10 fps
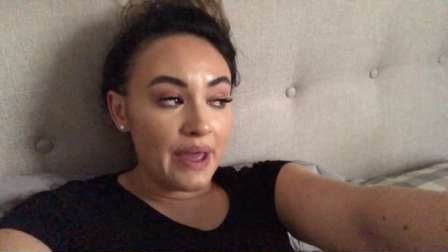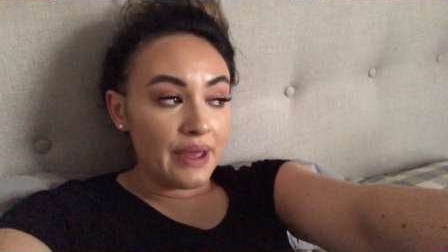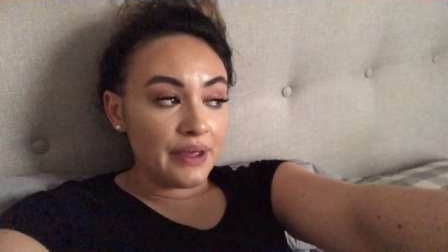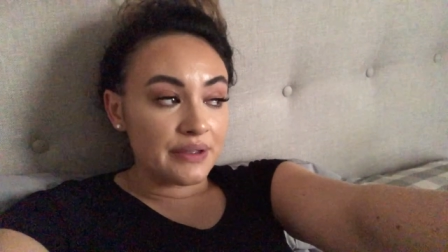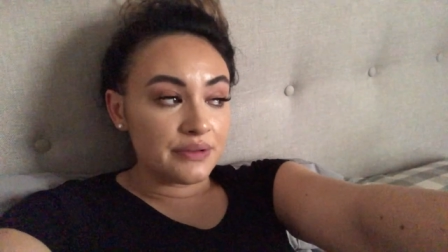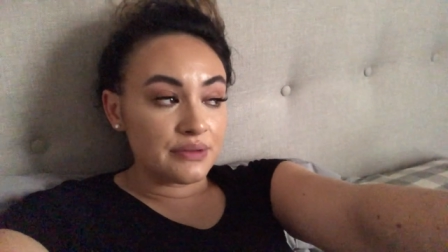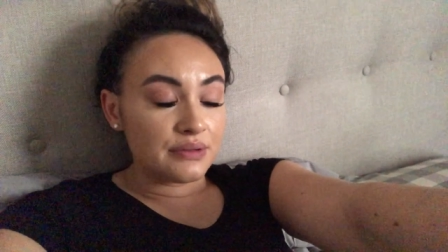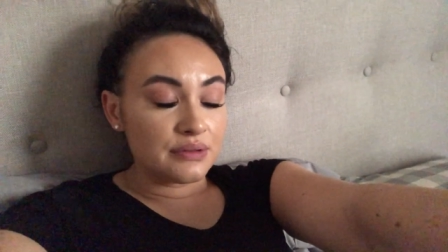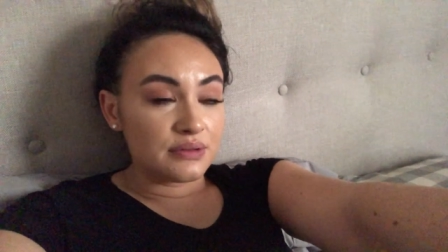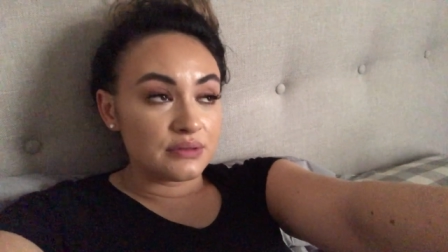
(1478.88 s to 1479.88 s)

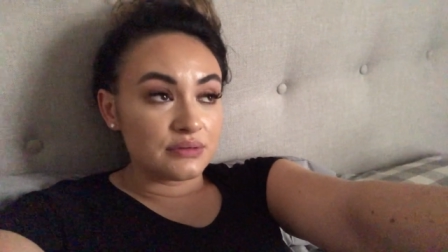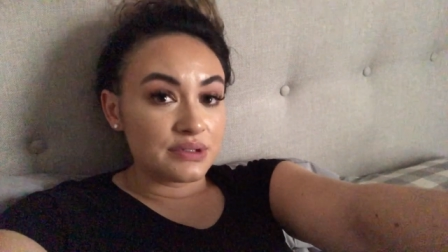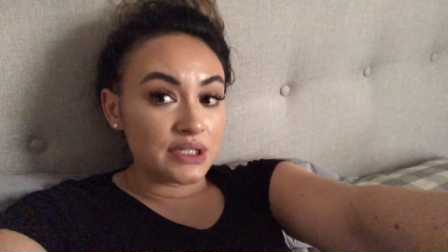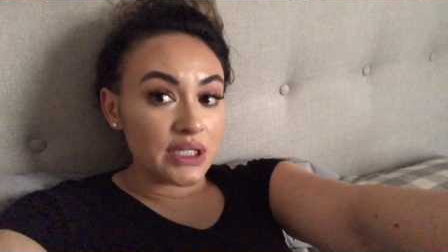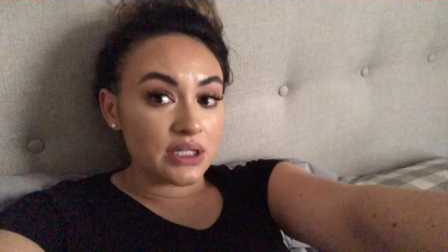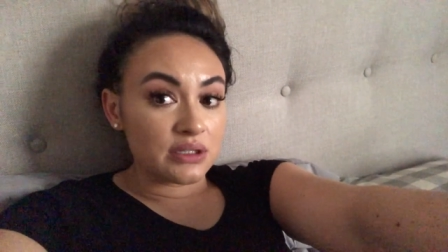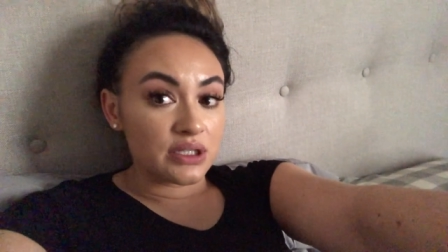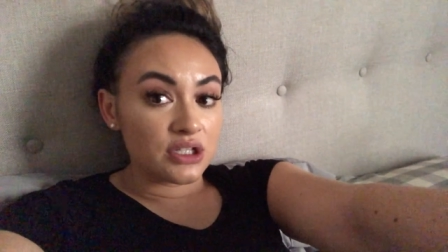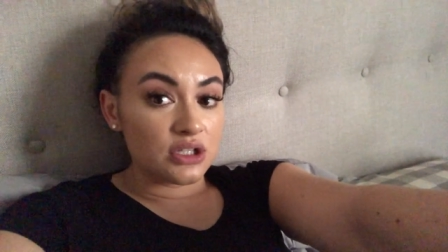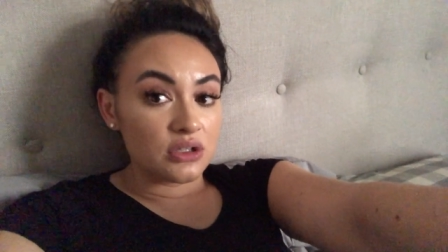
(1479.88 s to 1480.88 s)
and yeah,
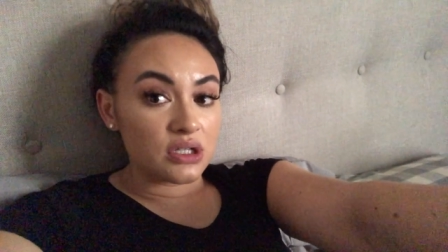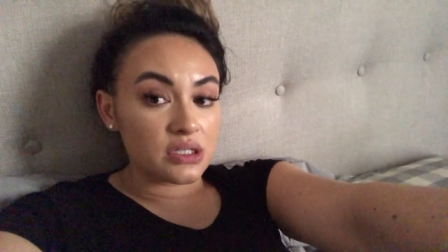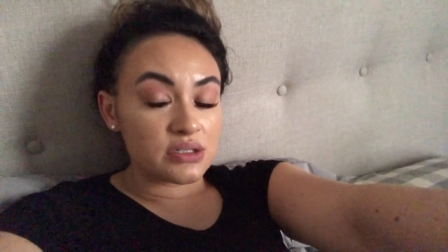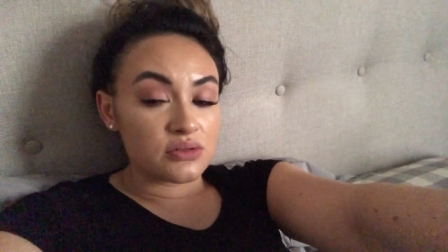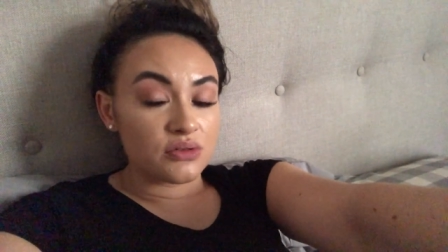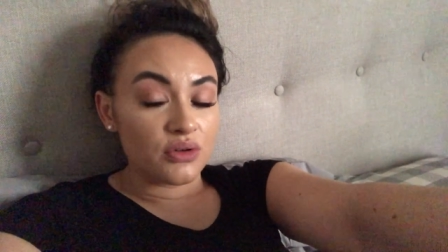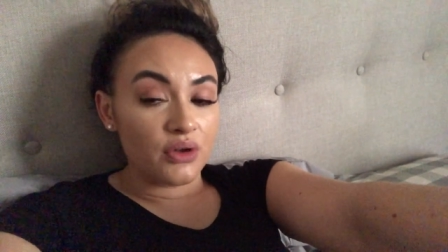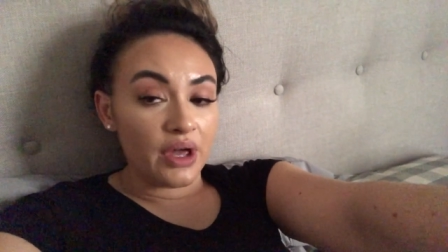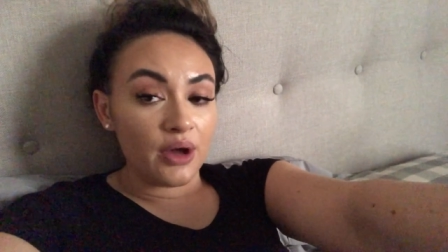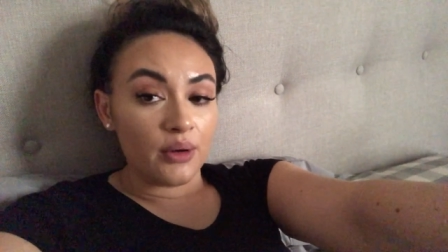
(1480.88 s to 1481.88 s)
let you guys know
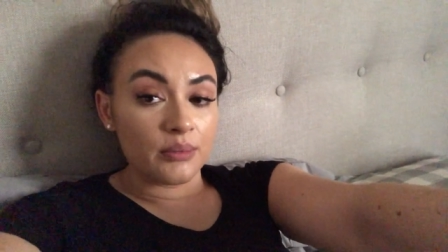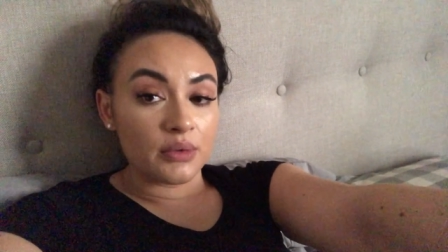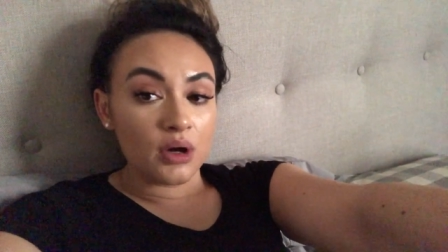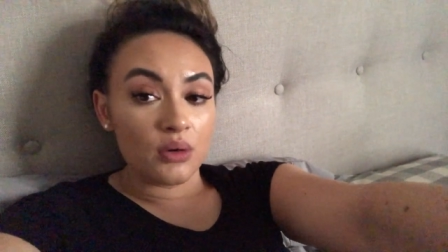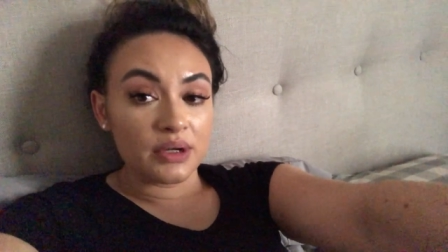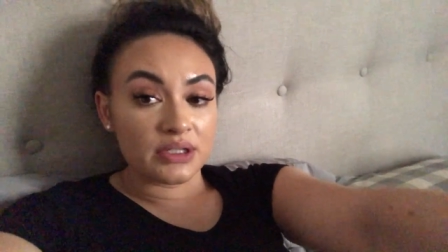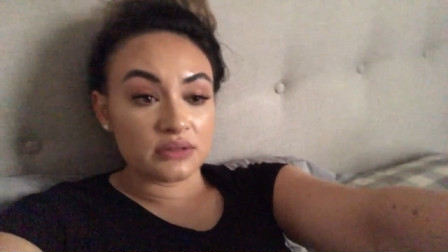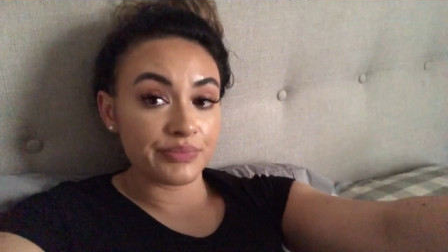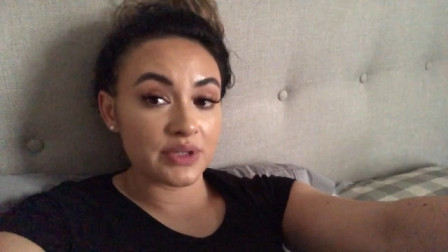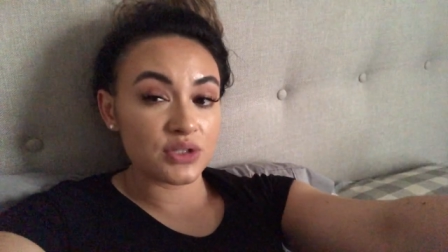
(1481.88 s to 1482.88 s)
how I'm
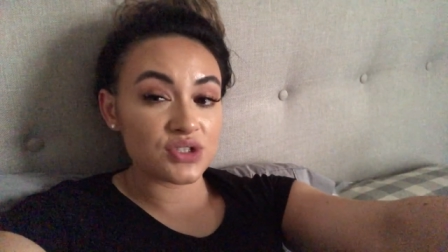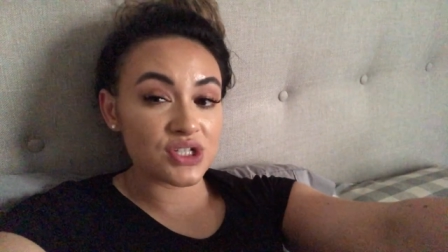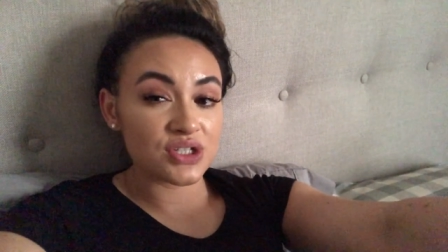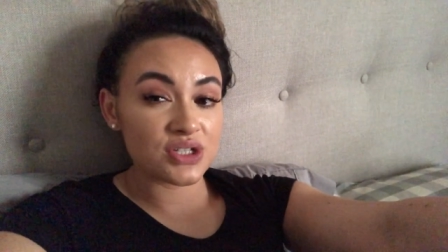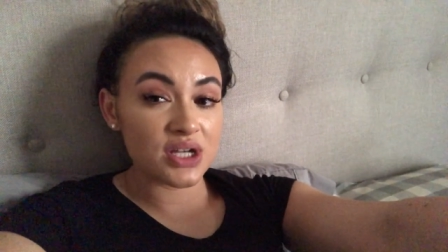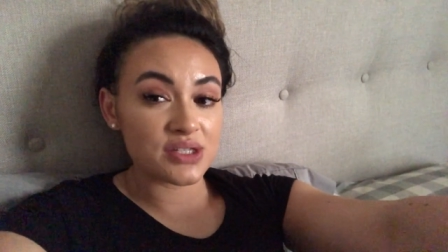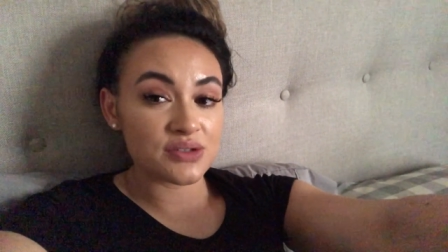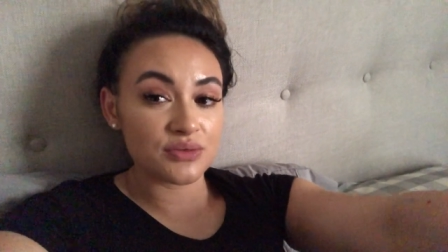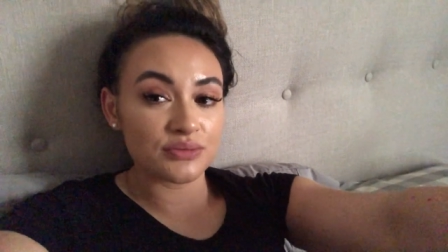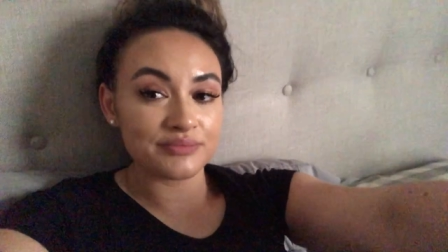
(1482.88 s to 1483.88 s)
going. I'll chat to you guys
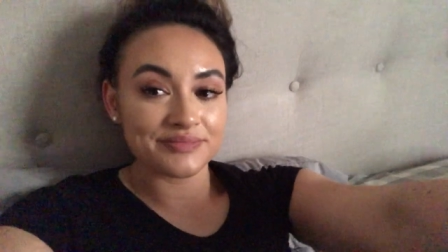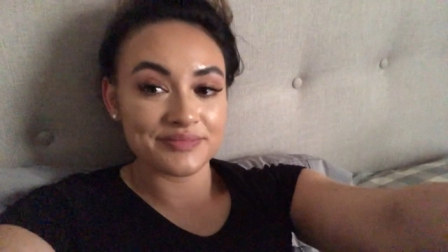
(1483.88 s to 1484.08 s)
soon.